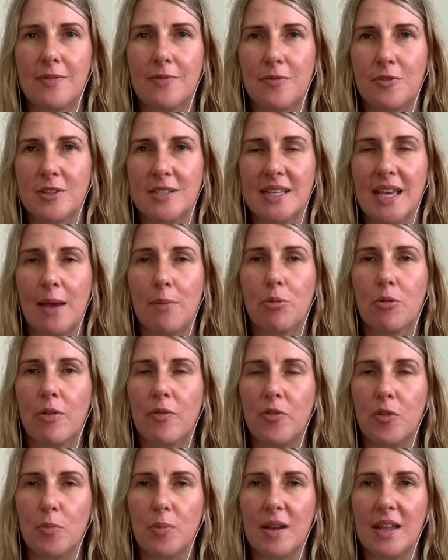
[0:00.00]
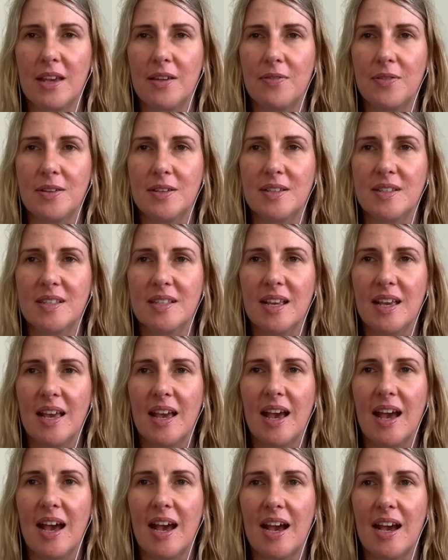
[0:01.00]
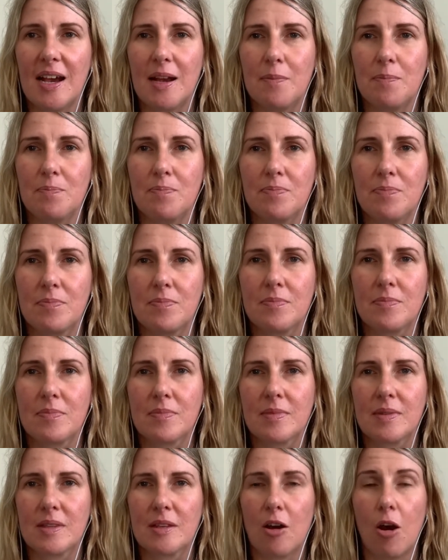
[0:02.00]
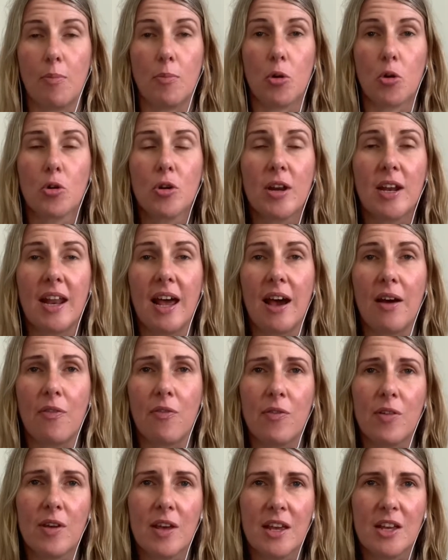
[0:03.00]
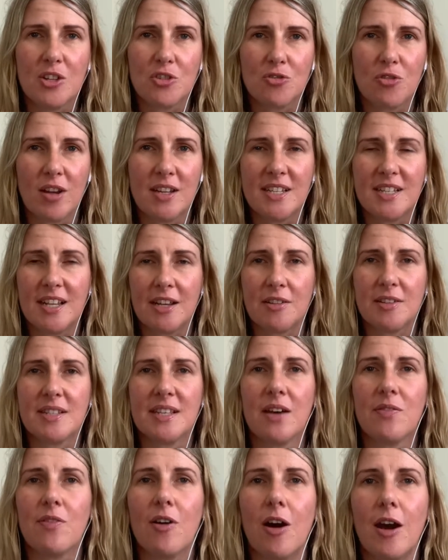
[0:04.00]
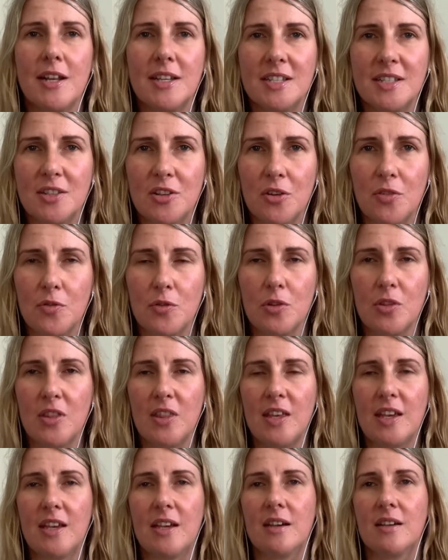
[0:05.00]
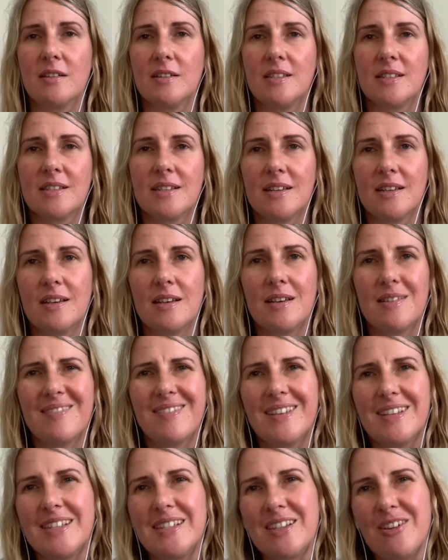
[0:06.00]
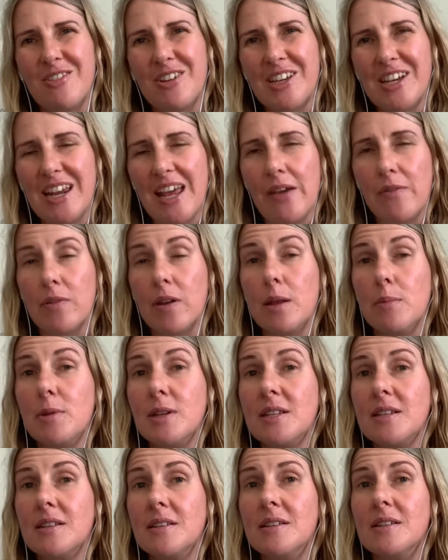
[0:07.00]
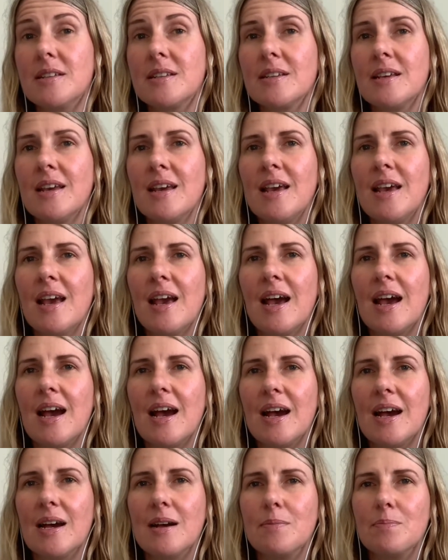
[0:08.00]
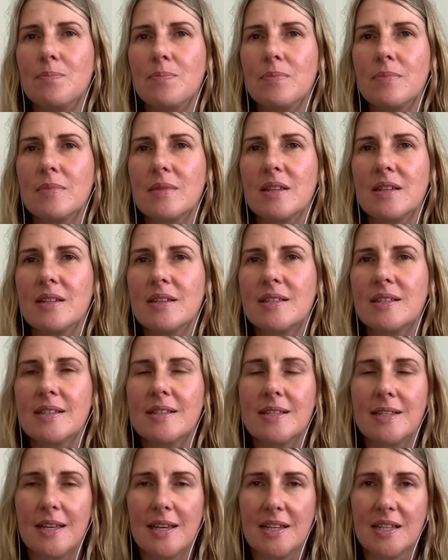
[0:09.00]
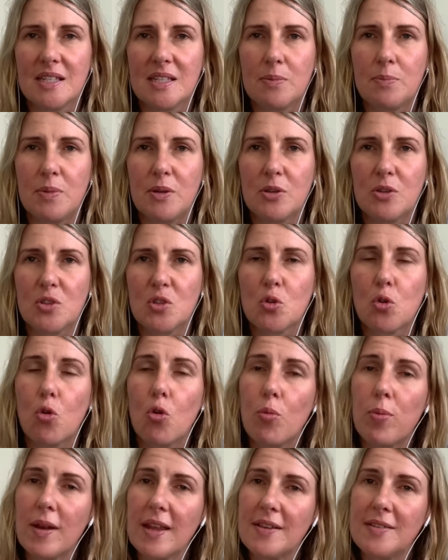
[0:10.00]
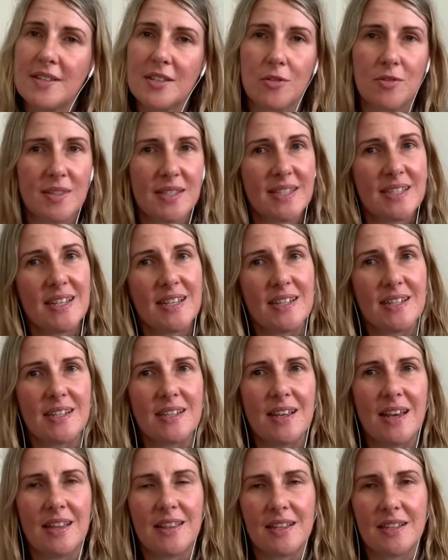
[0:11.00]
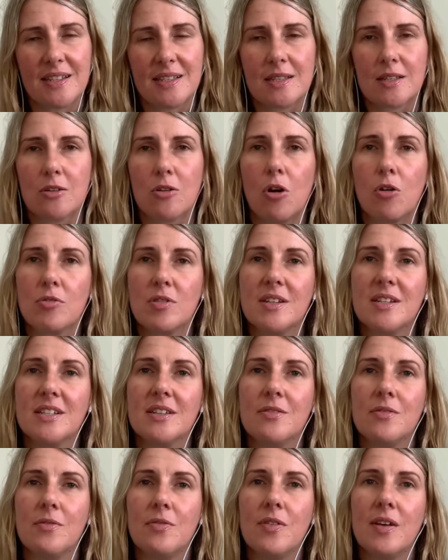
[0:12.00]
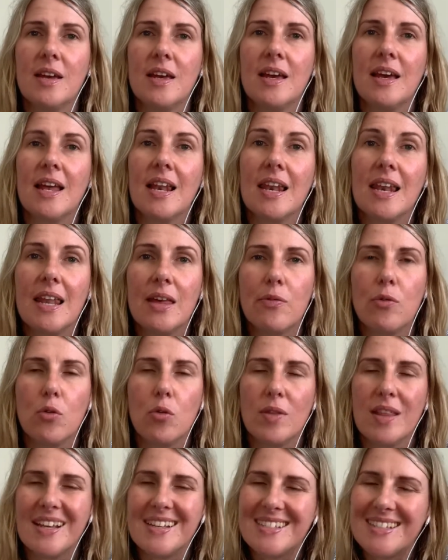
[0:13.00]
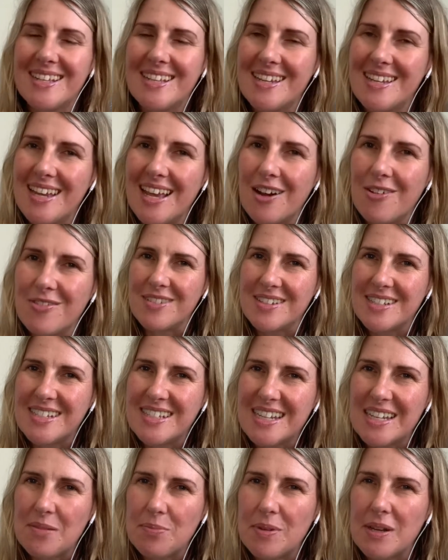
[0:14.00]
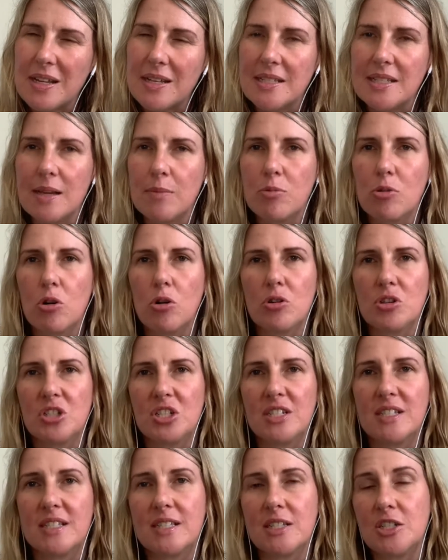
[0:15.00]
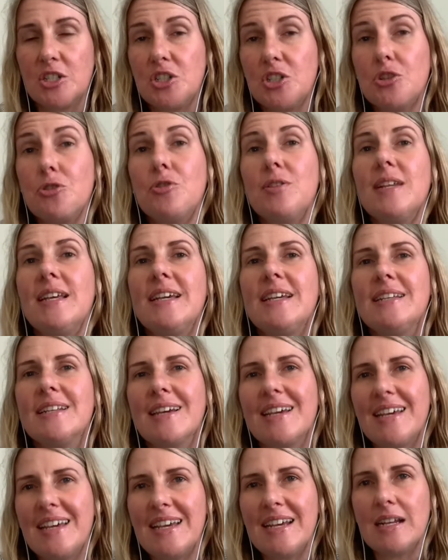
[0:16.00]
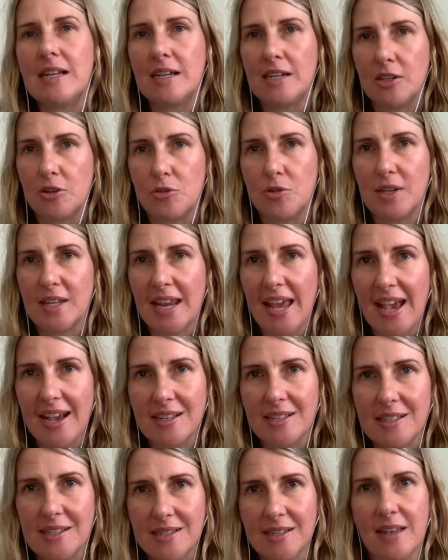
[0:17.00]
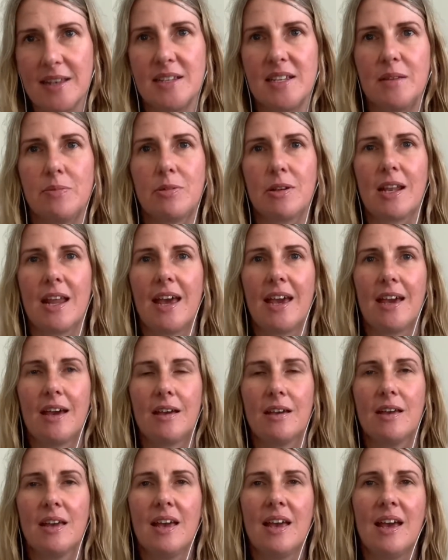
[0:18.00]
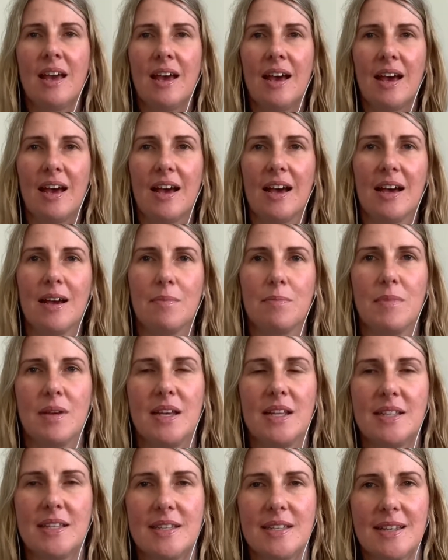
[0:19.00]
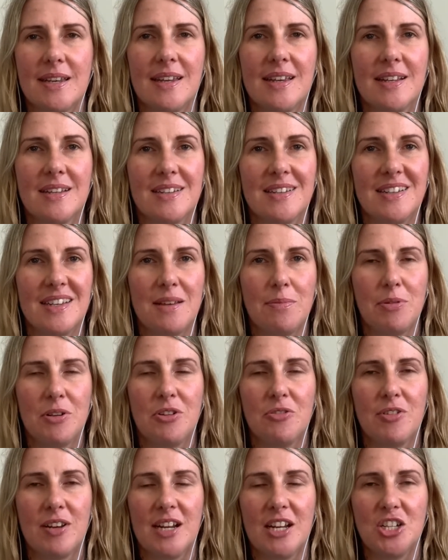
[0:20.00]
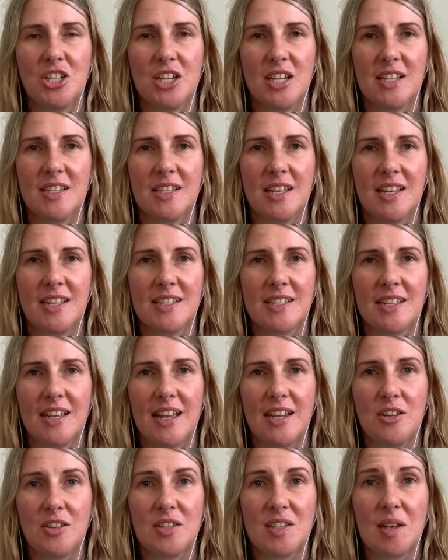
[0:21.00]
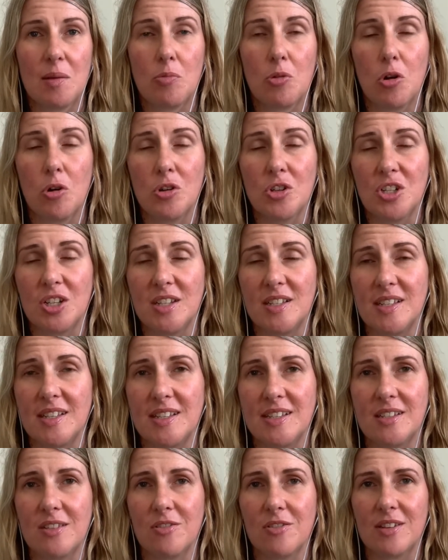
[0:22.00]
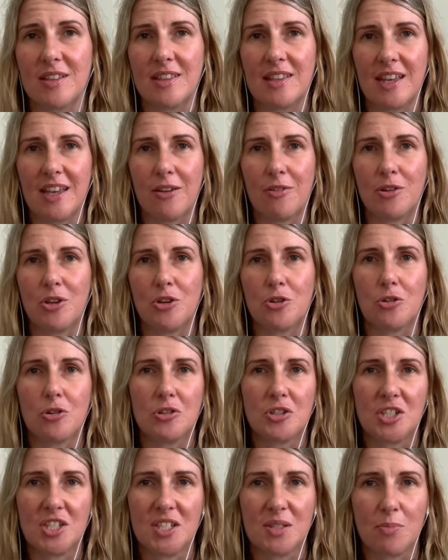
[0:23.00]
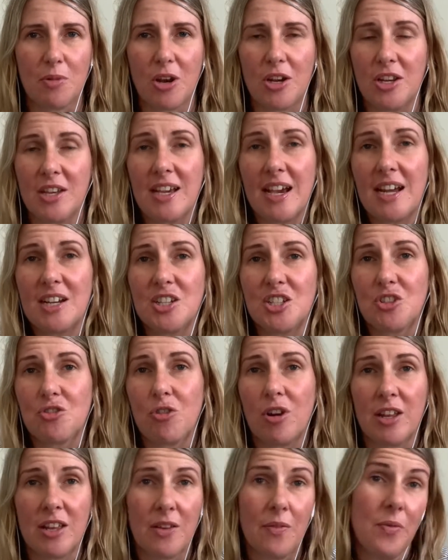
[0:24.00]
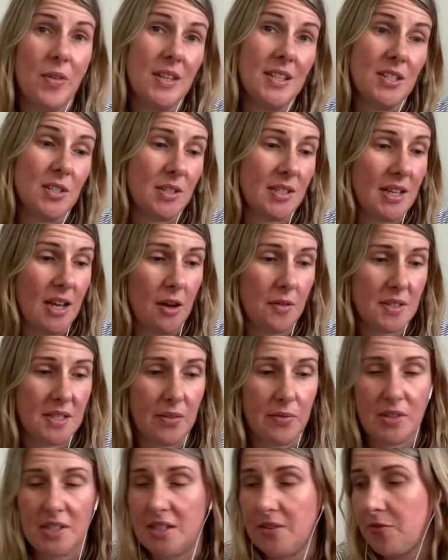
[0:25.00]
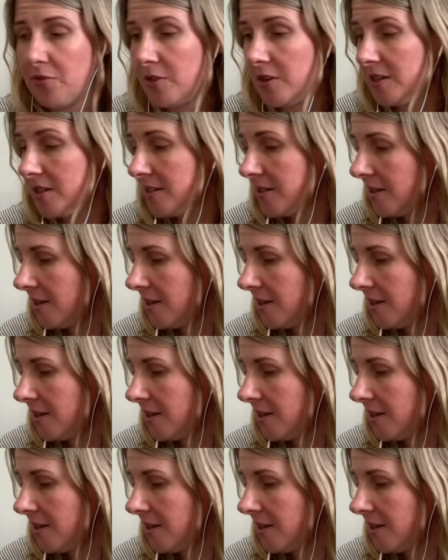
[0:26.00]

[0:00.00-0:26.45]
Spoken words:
For example, if your belief is, I'm not good enough, trying to tell yourself, I deserve good things, is only going to have limited success, because core beliefs don't sit in this cognitive level, they sit now deep in our subconscious. So you do need a healer who can access that deeper layer. It's sitting in deep in your energy, it's in your subconscious, it's not there in your conscious mind. You can't just try to convince yourself something different.